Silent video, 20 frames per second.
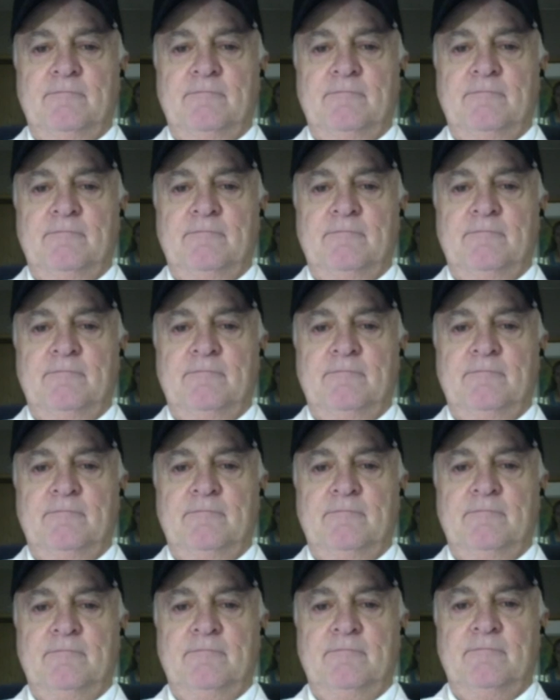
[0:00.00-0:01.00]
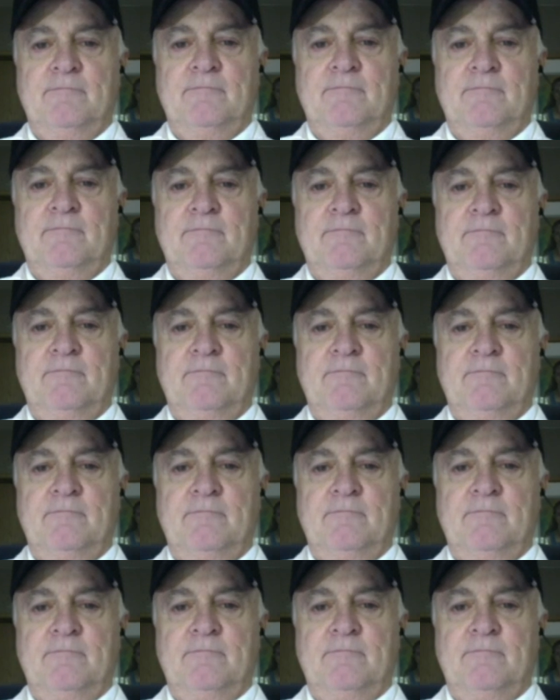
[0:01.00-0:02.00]

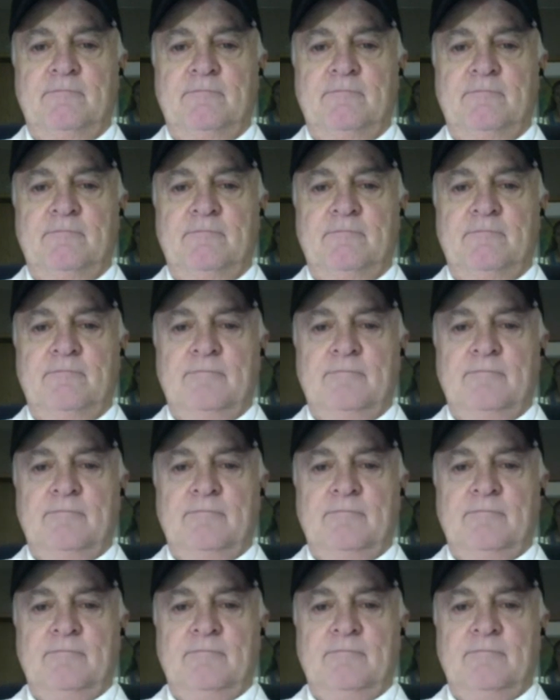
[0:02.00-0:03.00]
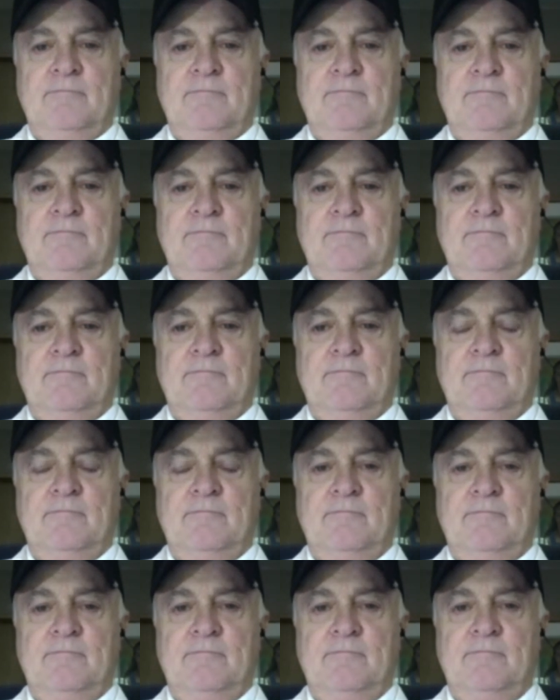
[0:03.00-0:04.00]

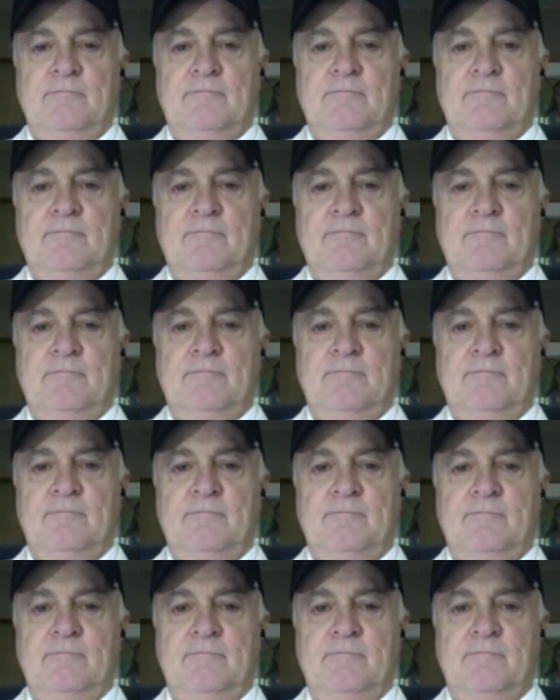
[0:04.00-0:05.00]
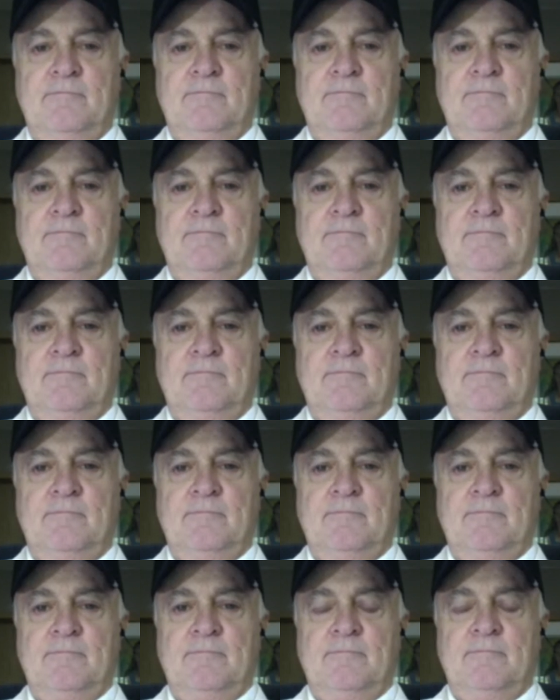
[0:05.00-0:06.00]

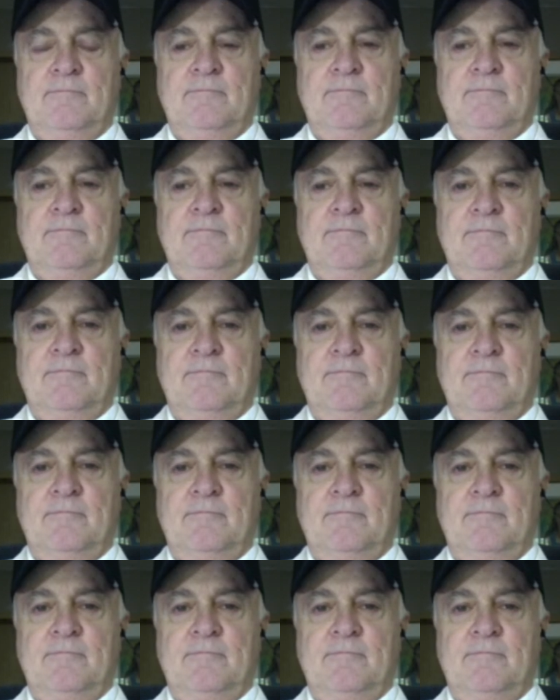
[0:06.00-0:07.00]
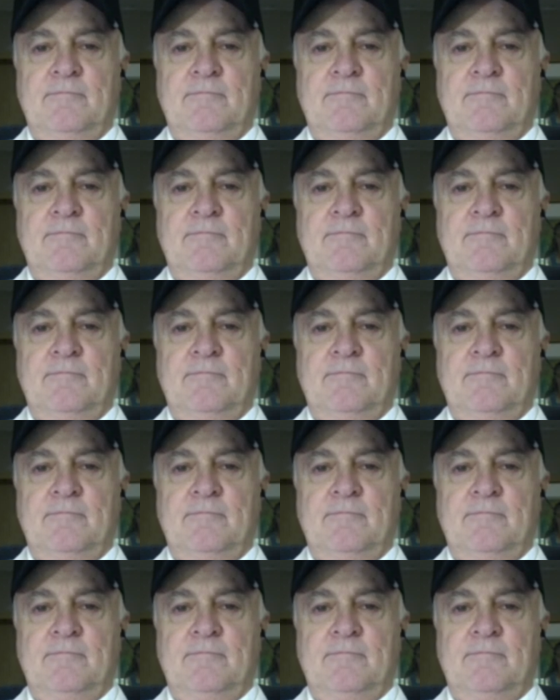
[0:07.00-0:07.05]
No words are spoken by the person on screen.